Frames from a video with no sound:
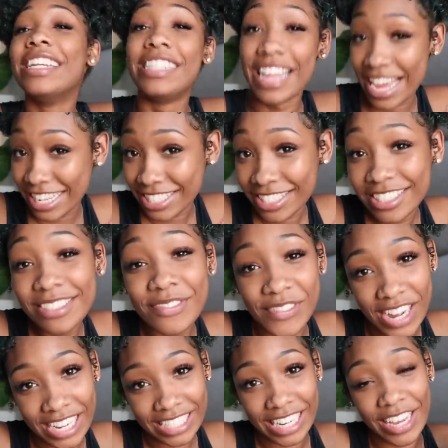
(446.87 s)
DeJha
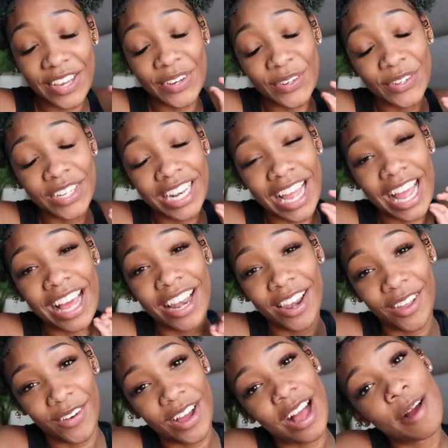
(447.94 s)
Lamagie Kule
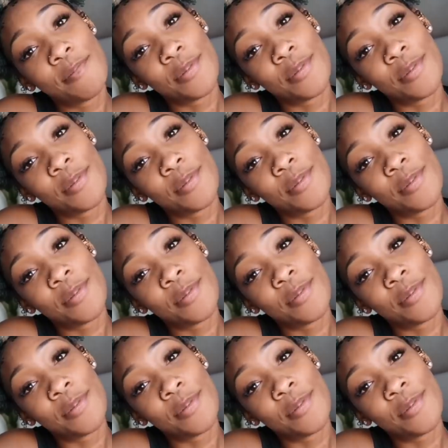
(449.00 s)
aloha